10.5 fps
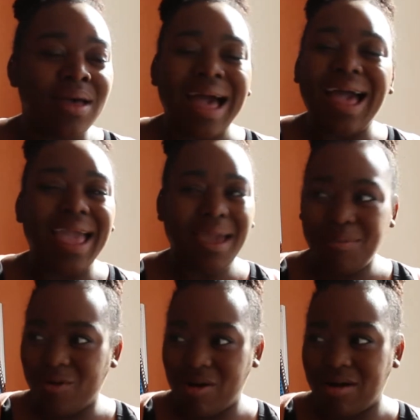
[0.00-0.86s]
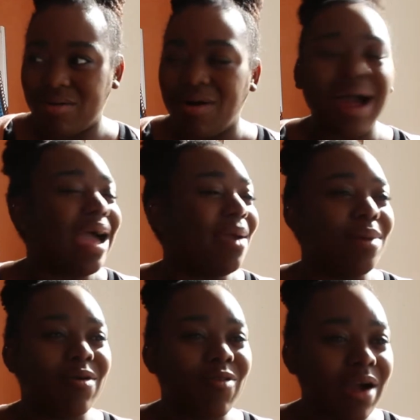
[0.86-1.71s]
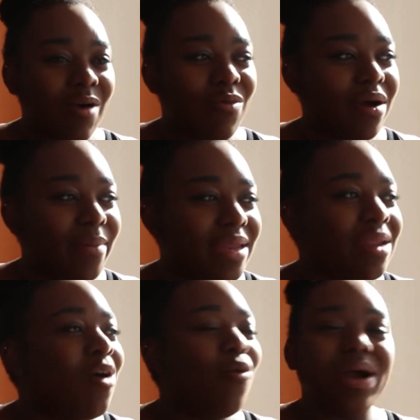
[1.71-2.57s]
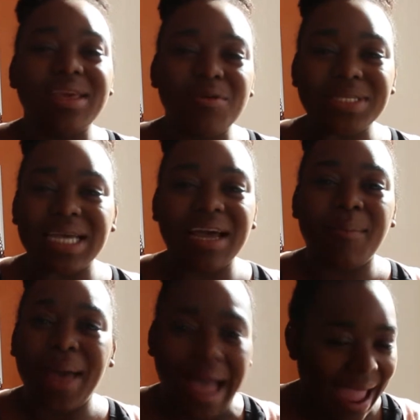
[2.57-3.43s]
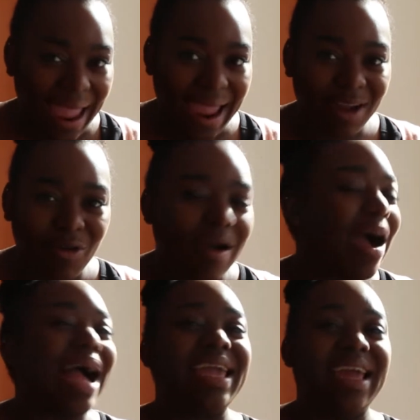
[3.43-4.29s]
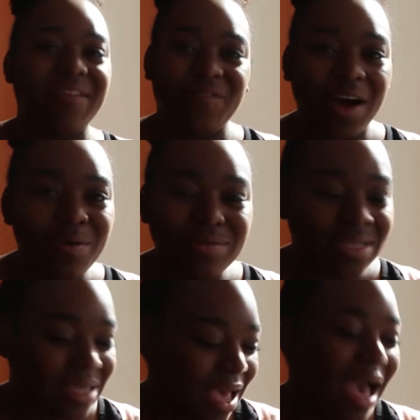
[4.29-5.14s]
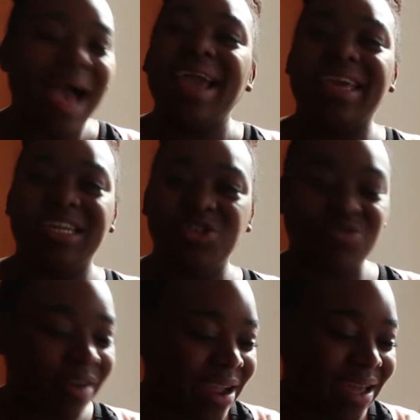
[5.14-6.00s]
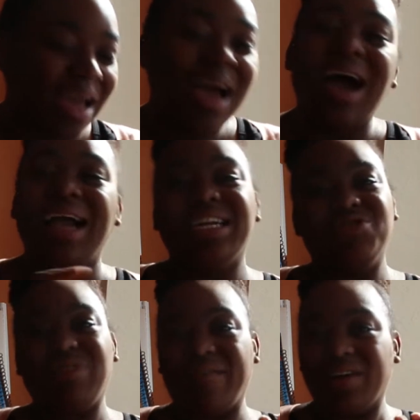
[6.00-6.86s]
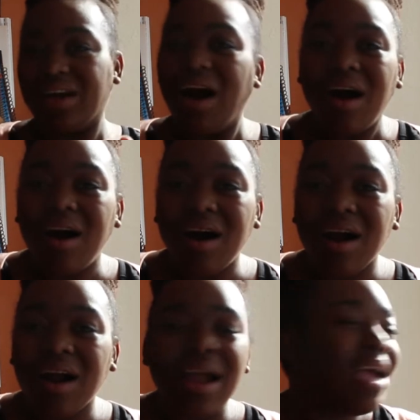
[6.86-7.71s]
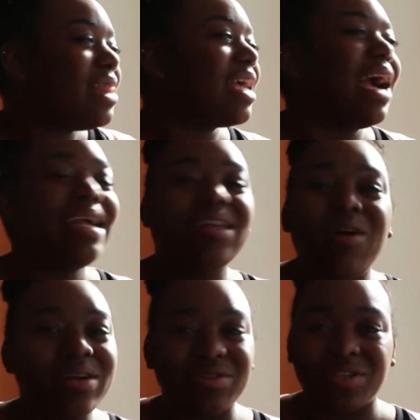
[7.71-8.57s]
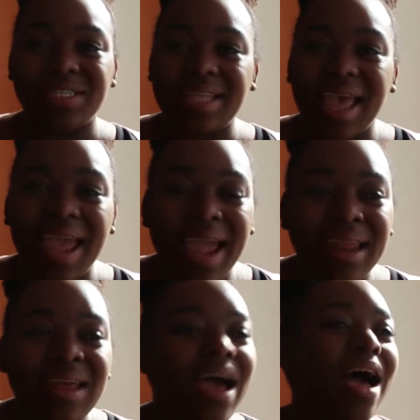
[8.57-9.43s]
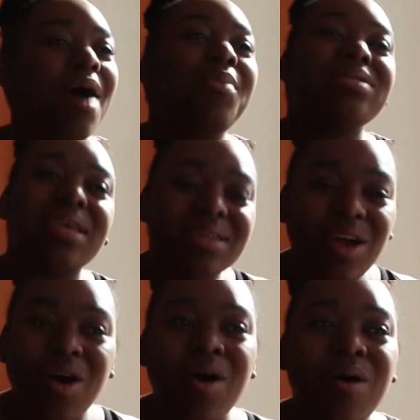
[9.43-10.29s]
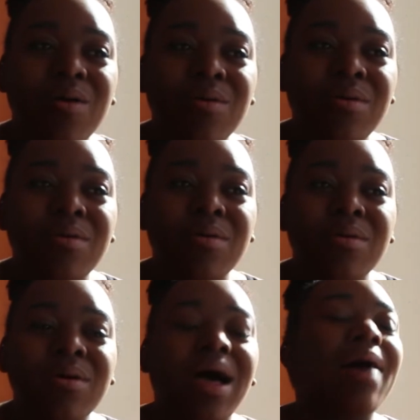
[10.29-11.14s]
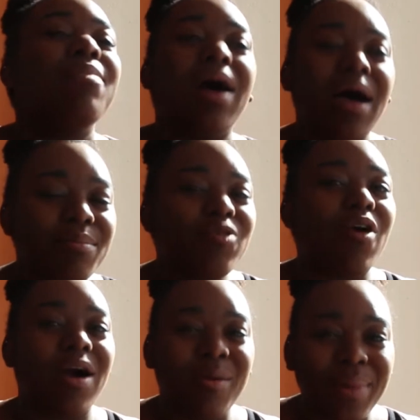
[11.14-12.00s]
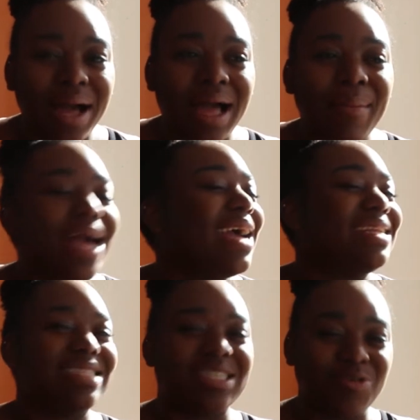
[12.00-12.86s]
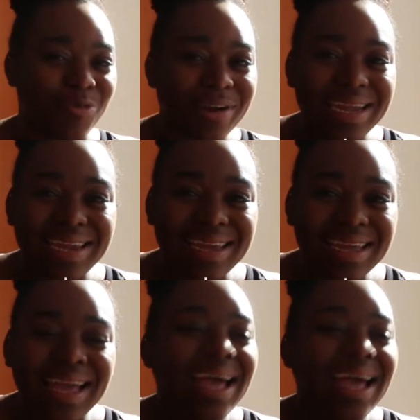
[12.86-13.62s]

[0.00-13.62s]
I am grown. I am a grown woman. What are you talking about? I ain't grown. I can vote. I can drink. I can drive a car. Like, I don't understand. I was like, no, I'm grown, Mom. I got a degree.